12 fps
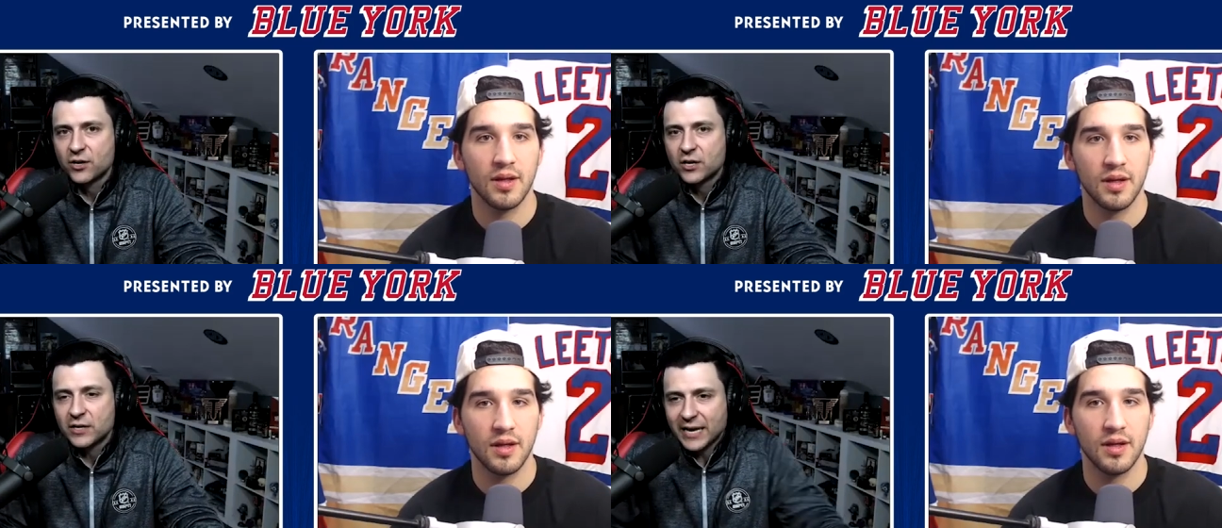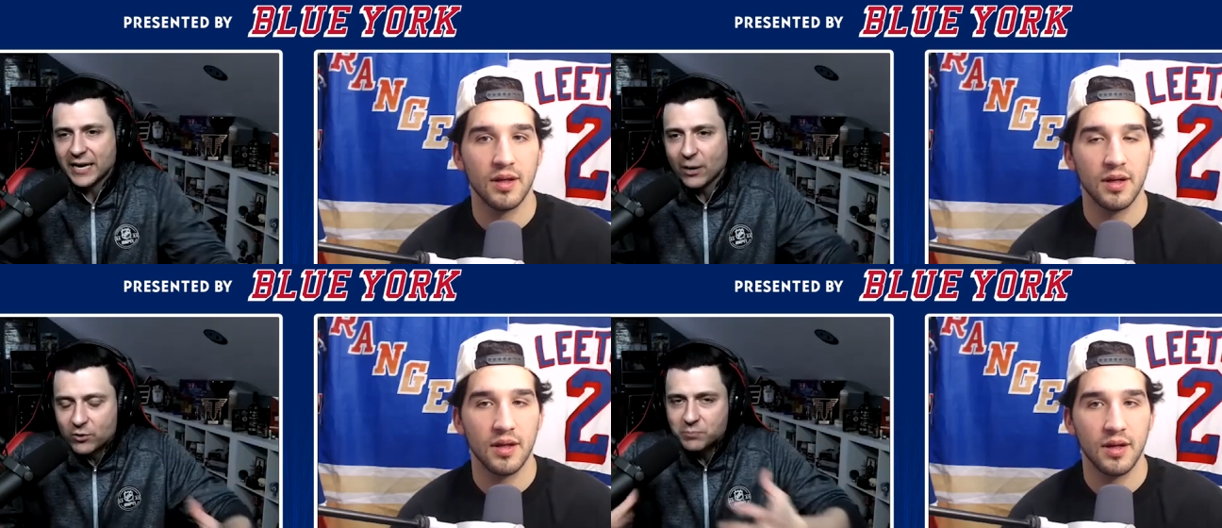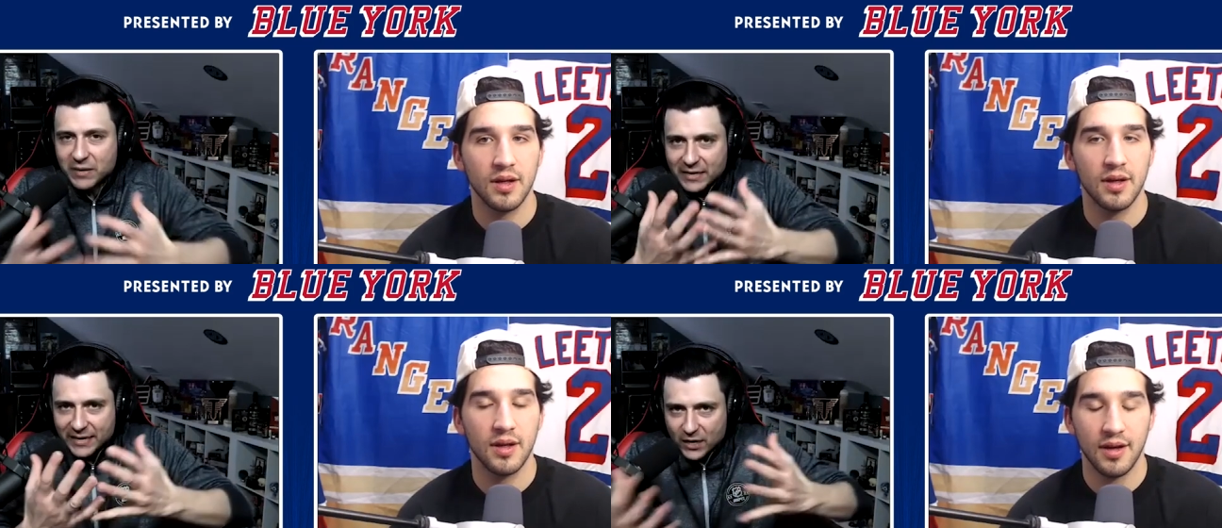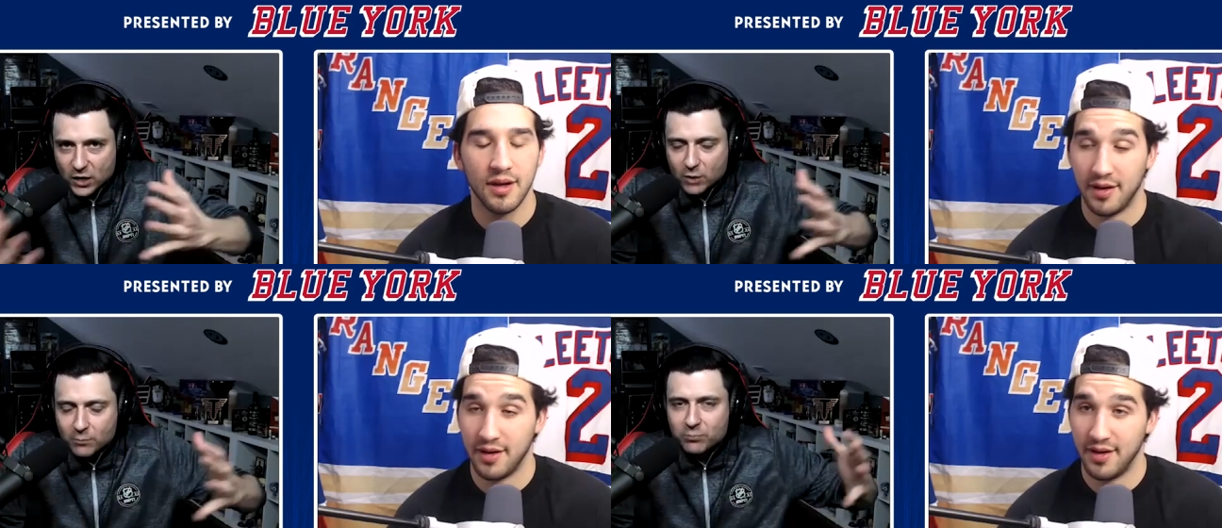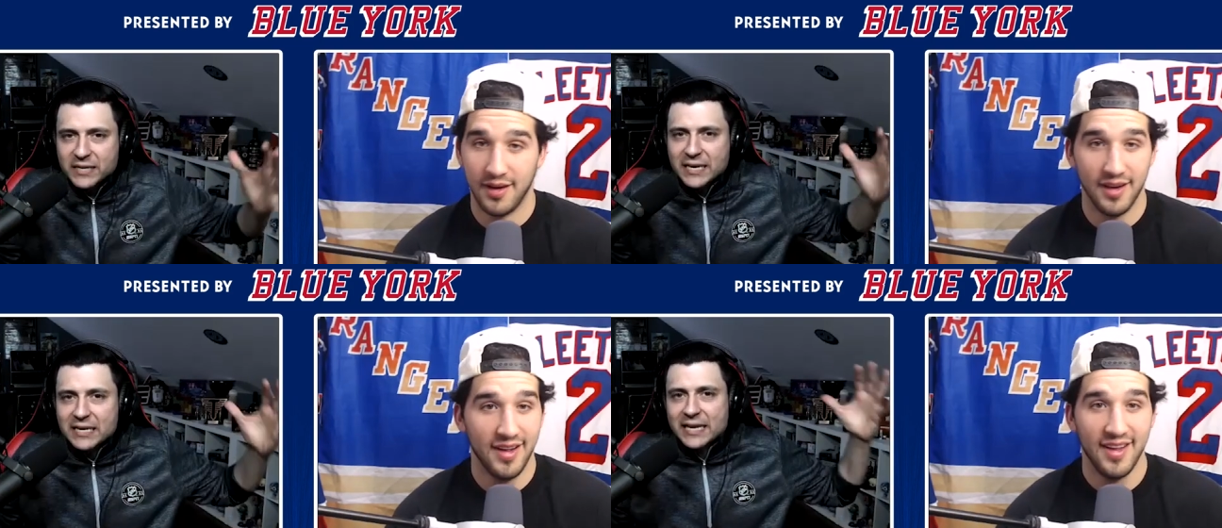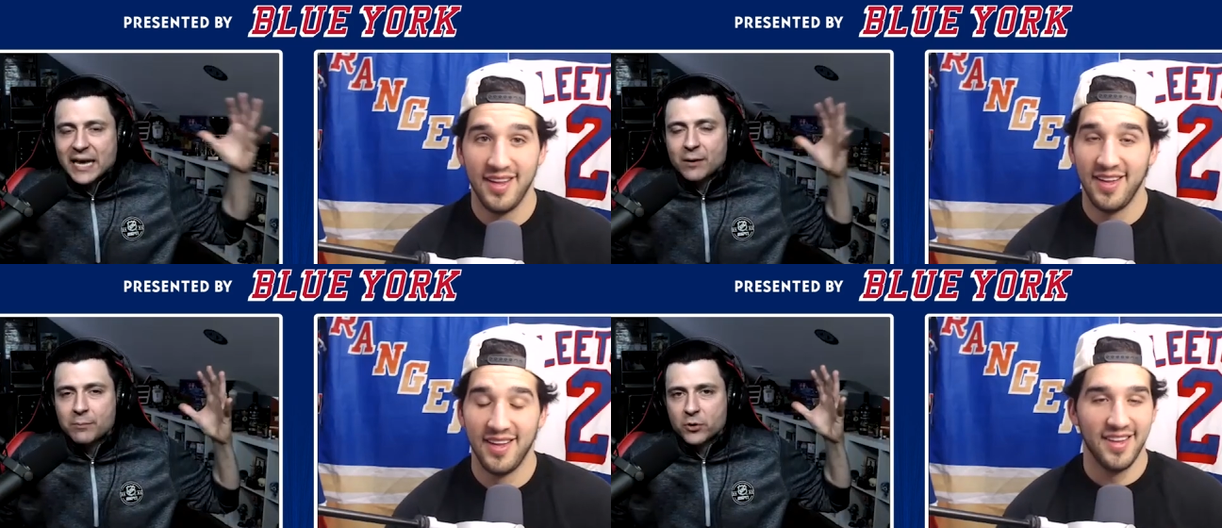Speaker 1: Like it would be like a completely
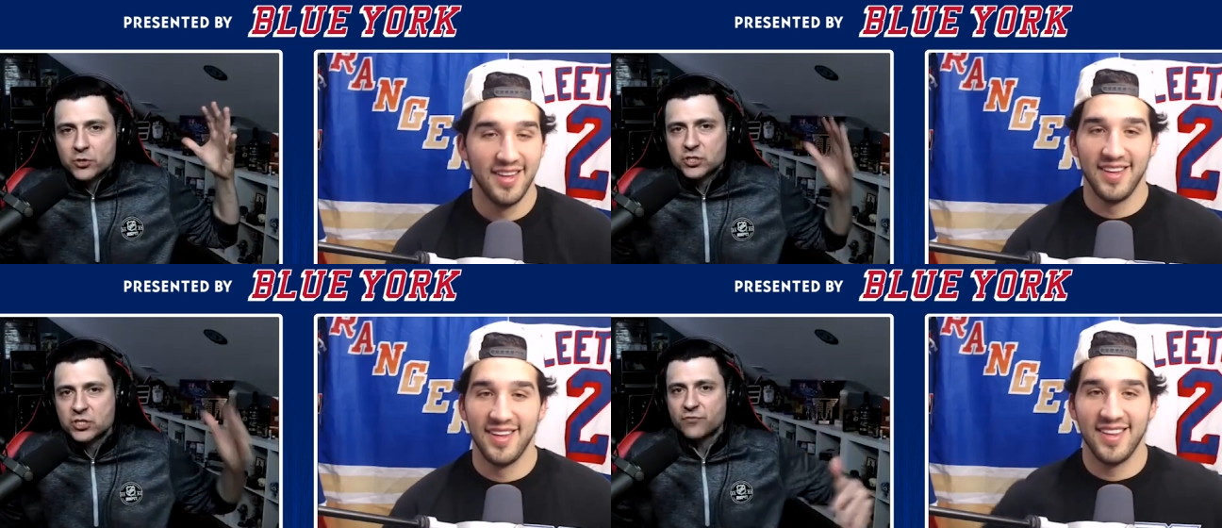immersive.